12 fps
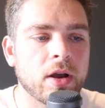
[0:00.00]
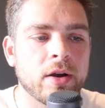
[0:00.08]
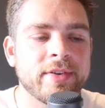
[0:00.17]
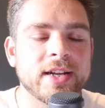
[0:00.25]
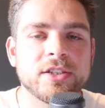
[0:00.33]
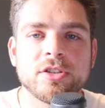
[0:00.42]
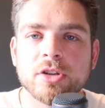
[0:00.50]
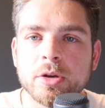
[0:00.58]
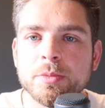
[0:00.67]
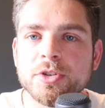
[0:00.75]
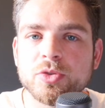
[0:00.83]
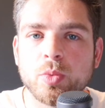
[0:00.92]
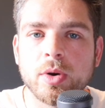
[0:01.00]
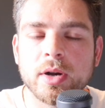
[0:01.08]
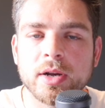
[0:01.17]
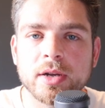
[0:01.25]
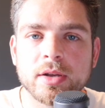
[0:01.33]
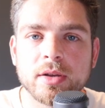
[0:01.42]
I've had so much
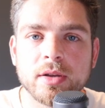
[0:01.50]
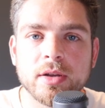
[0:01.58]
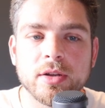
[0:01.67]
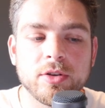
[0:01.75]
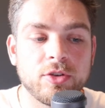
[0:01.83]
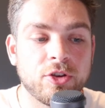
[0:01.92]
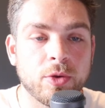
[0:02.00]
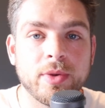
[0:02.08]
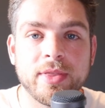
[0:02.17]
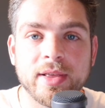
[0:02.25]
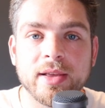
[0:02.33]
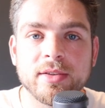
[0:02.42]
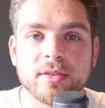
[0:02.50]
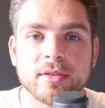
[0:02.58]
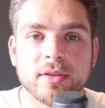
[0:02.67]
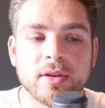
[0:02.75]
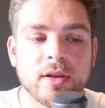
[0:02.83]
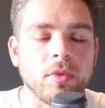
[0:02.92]
work doing this.
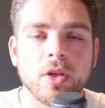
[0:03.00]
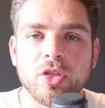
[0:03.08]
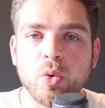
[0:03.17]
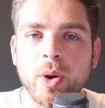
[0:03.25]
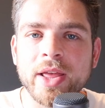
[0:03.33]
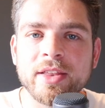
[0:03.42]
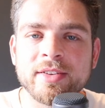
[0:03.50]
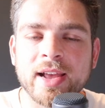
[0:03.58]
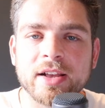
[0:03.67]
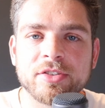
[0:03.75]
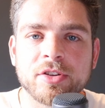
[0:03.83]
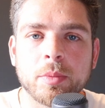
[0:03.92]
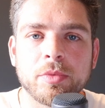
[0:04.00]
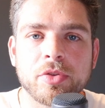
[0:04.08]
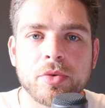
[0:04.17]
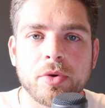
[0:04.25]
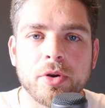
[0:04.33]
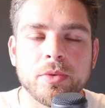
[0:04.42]
The way the text comes
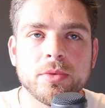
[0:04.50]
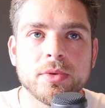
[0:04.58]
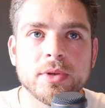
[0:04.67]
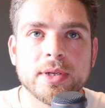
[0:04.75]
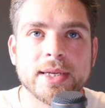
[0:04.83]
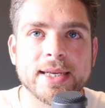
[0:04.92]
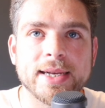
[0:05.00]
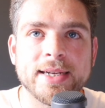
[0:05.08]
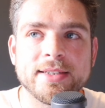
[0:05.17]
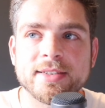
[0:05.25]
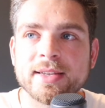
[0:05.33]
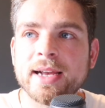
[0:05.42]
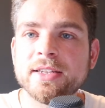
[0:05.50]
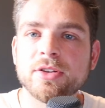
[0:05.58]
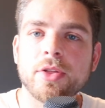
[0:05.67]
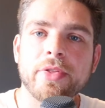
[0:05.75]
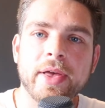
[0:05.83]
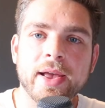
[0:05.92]
through, it says
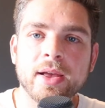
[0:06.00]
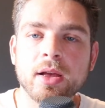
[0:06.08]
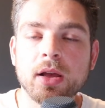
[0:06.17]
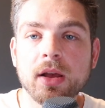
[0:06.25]
on there,